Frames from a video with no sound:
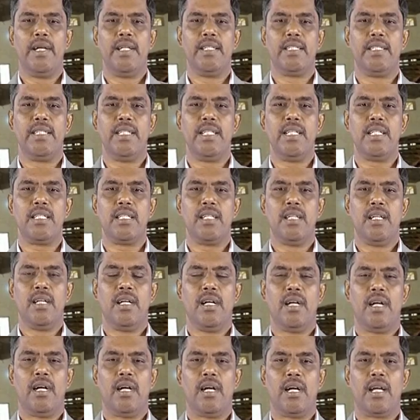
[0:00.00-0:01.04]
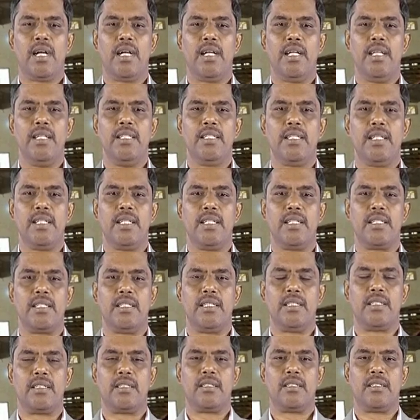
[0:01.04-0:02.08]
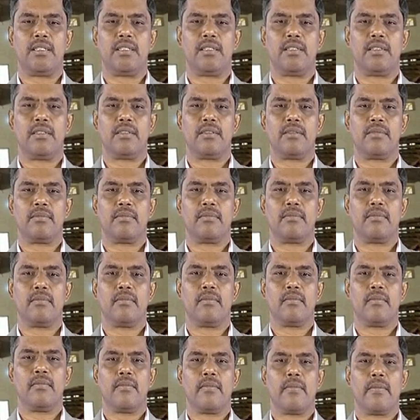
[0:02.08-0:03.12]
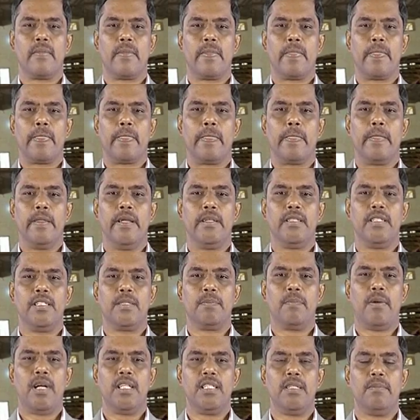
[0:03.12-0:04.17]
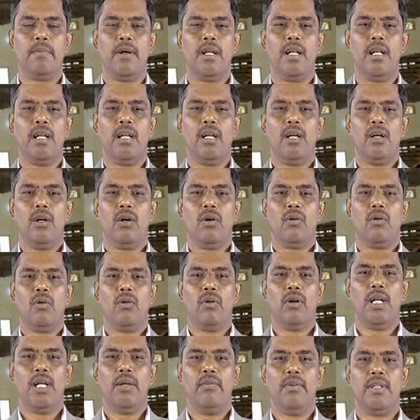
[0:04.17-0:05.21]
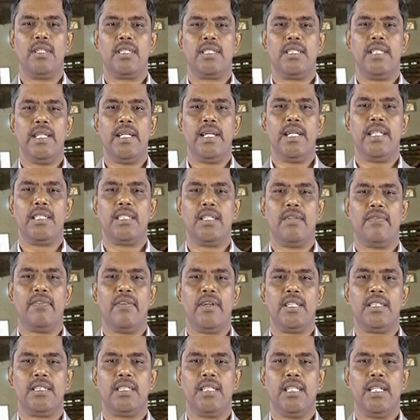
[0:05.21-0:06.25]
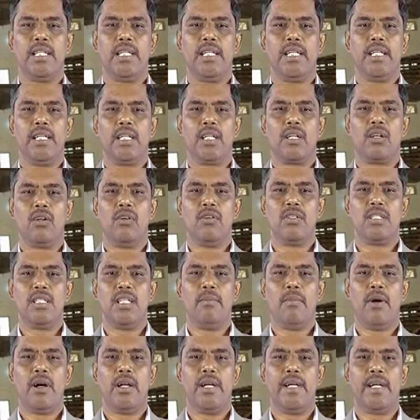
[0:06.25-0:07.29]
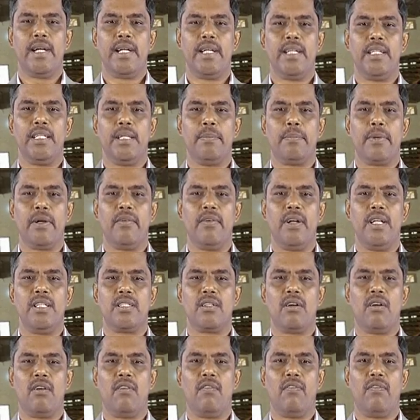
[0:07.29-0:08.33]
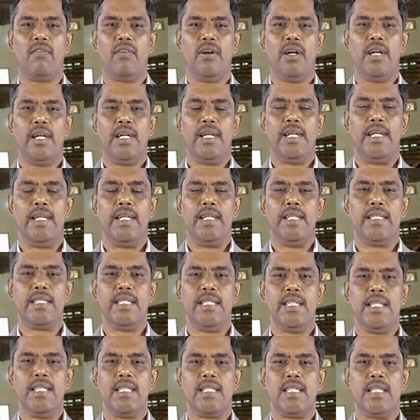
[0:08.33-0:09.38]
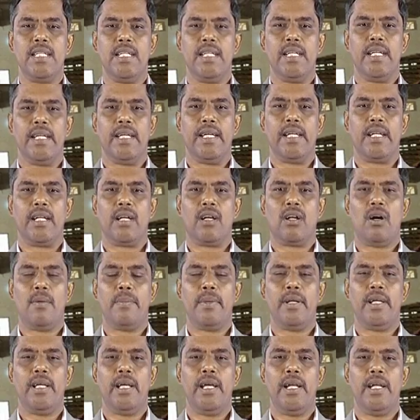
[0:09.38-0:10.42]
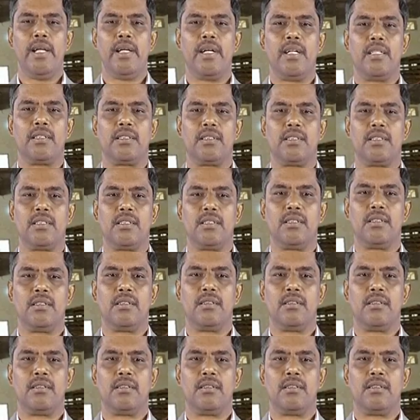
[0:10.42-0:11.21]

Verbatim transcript: disease or an insect disease. This is possible only with serious efforts in closely monitoring the prevalence of disease in cropping areas.